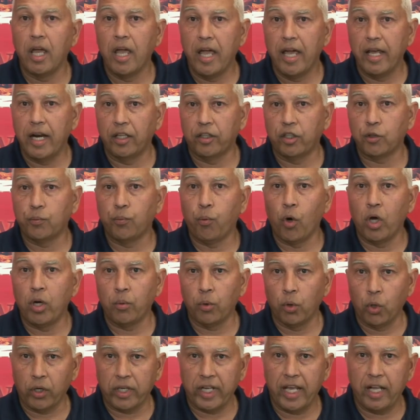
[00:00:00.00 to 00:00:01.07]
And at this point,
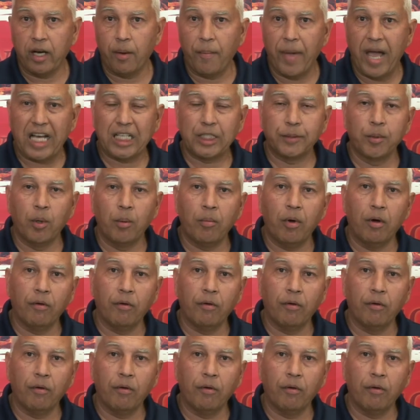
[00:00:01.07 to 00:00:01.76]
we're looking at a maximum